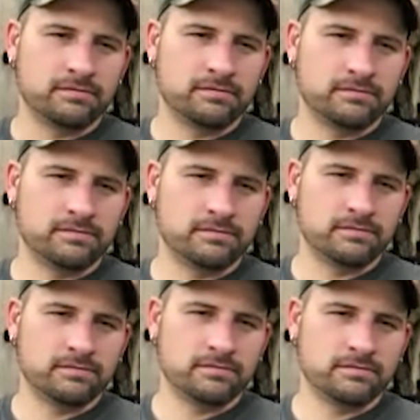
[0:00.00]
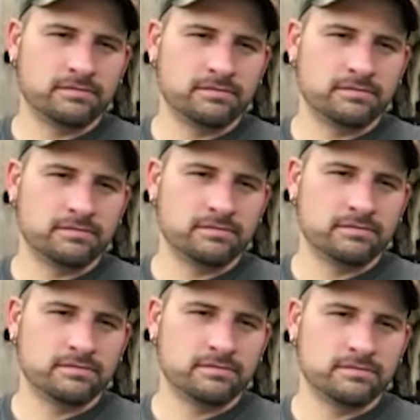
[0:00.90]

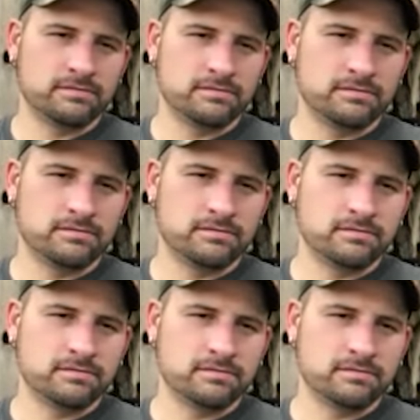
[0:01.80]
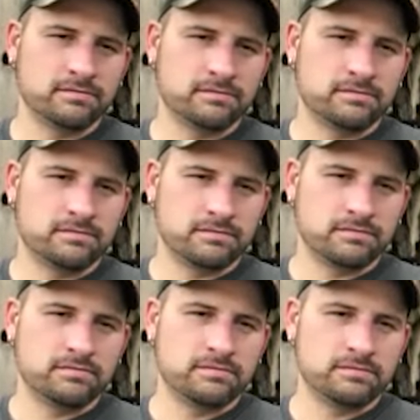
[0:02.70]

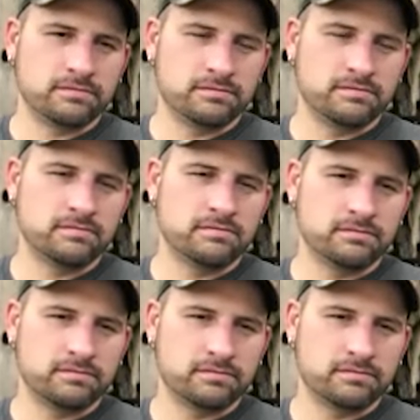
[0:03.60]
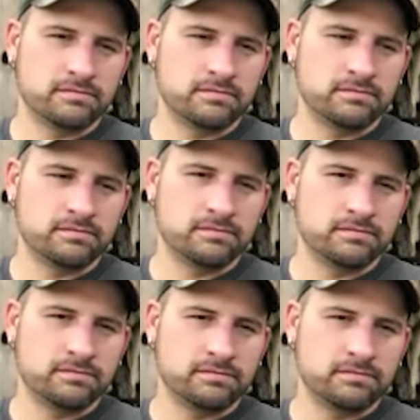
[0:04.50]

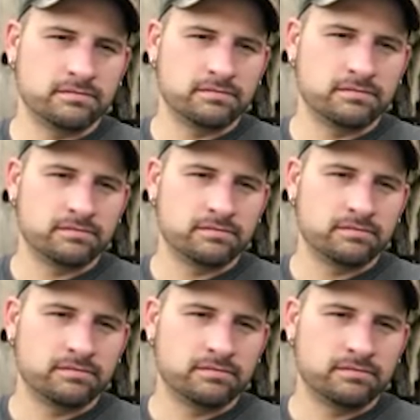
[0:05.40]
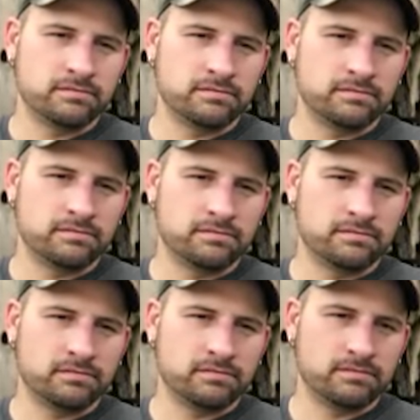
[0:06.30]

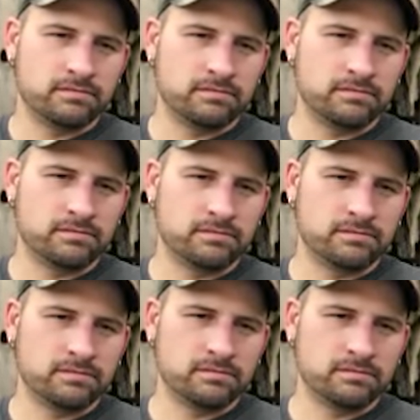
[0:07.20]
This person isn't speaking.